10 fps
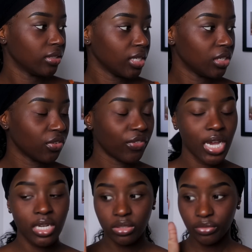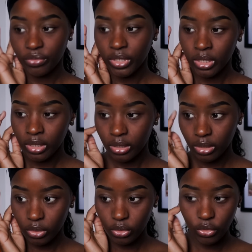so I need to find something
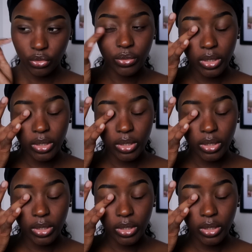to do.